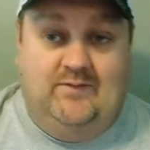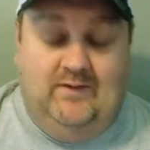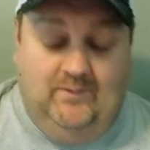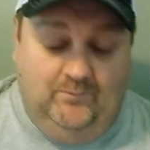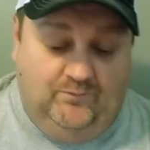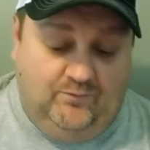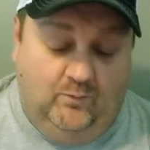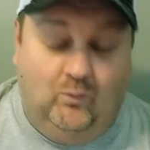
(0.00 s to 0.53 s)

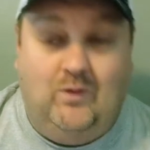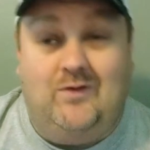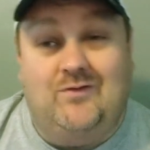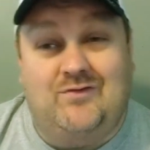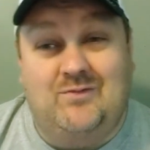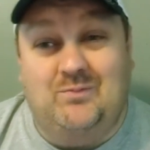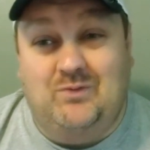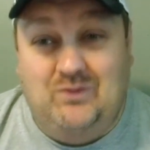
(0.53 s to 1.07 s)
So what are
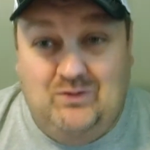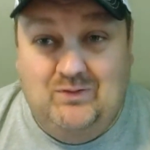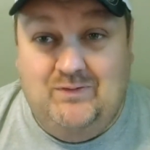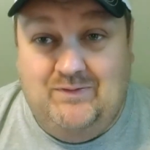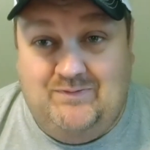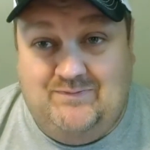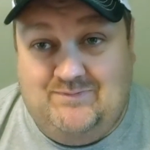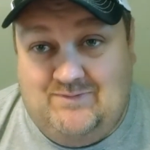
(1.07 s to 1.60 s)
some
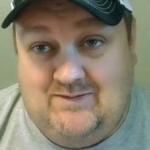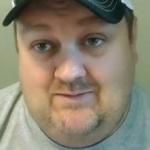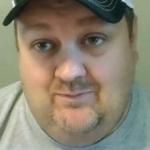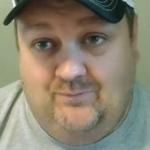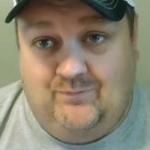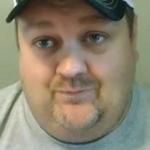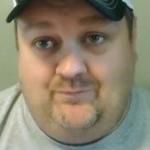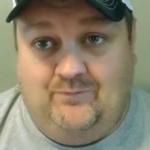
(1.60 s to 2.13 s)
good
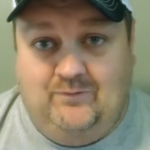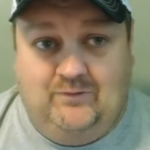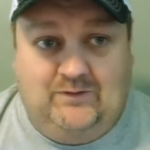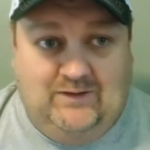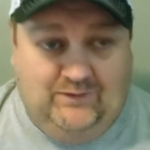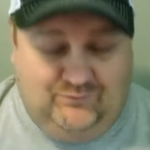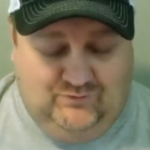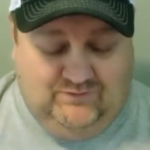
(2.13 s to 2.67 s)
steels for
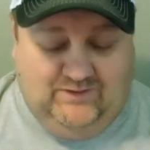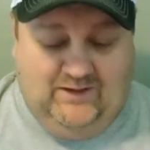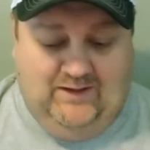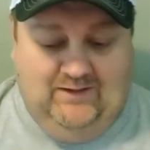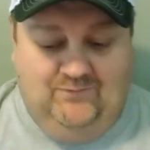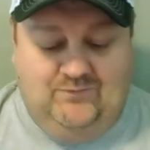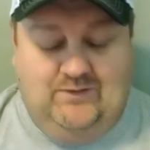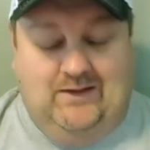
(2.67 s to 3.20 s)
kitchen
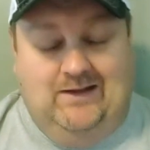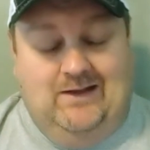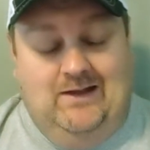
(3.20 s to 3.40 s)
knives?